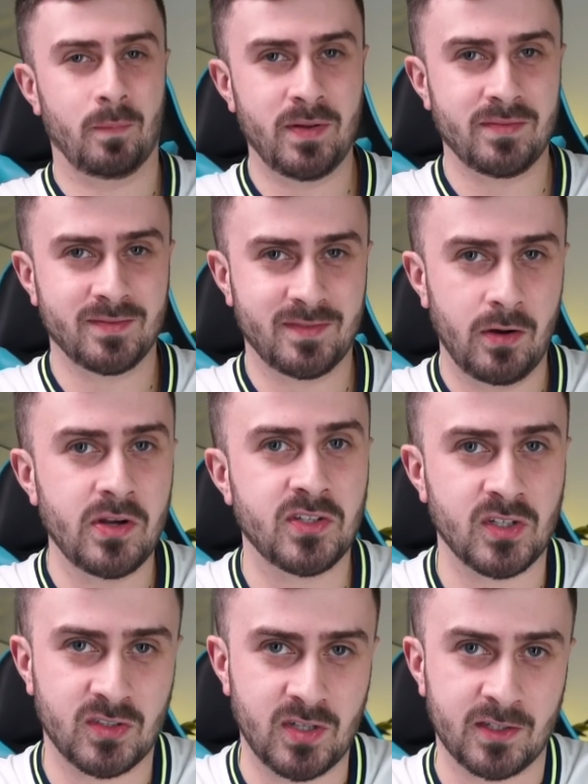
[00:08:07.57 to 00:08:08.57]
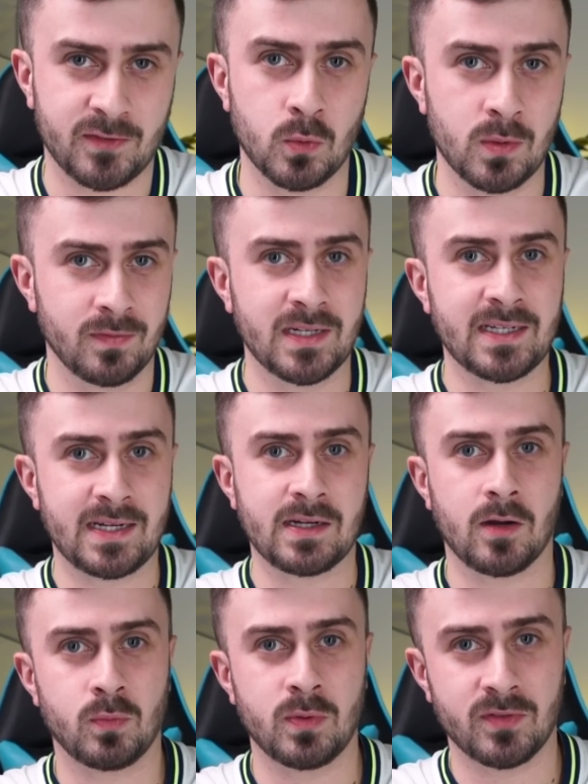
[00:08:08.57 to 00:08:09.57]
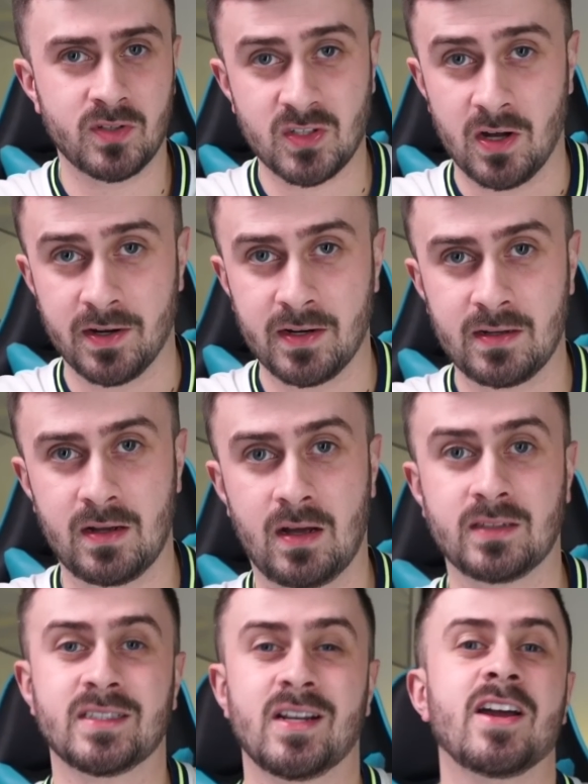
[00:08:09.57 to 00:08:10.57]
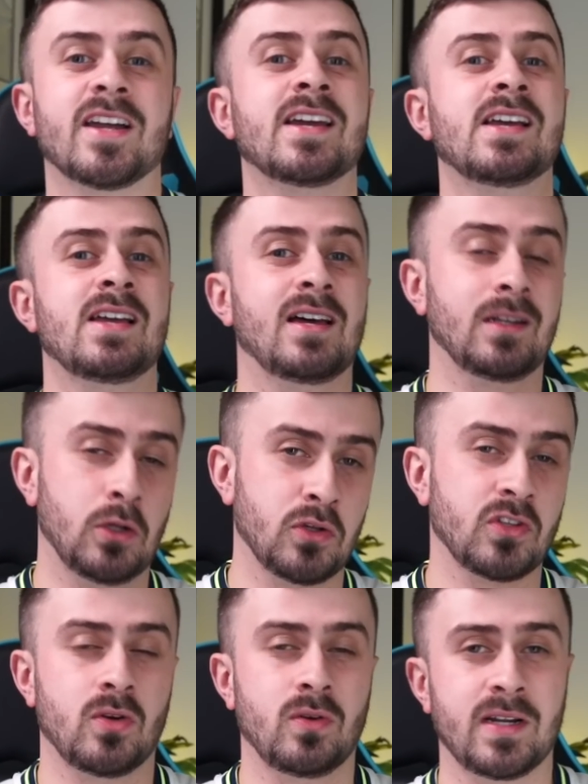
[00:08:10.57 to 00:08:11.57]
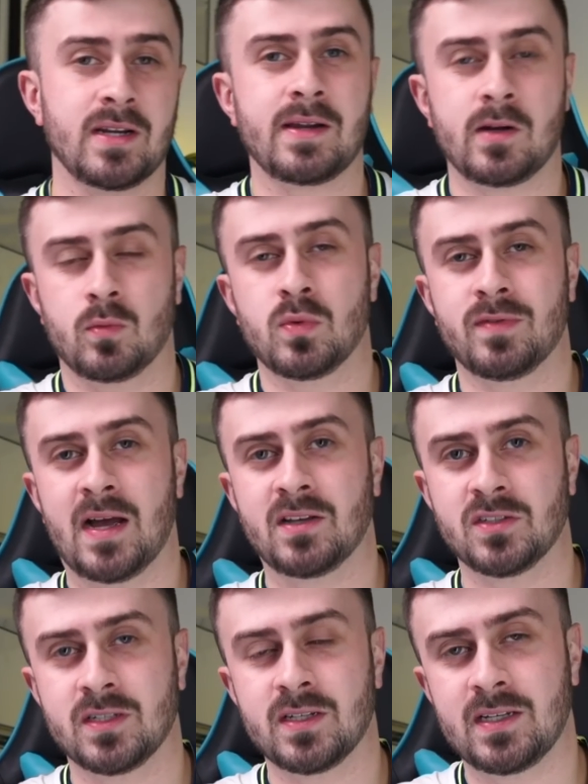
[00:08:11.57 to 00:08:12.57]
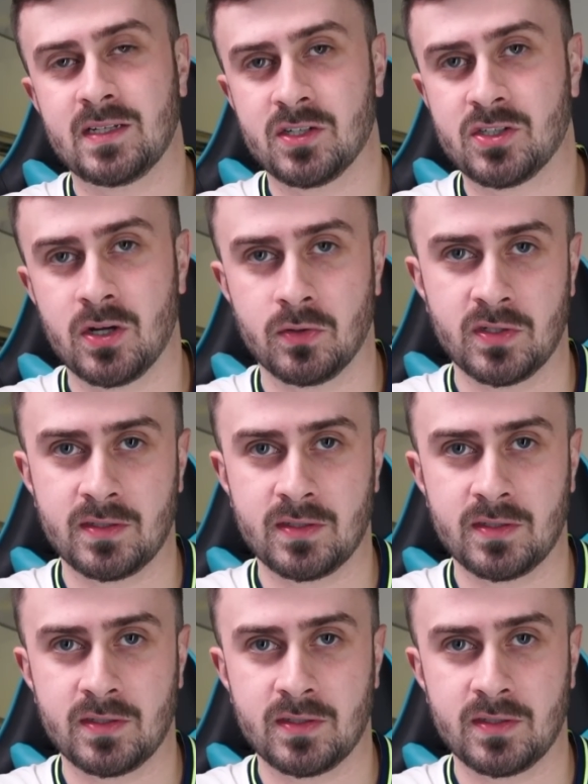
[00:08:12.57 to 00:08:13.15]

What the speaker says: been very successful with linking up with Son, unlike Alonso linking up with Hazard in his Chelsea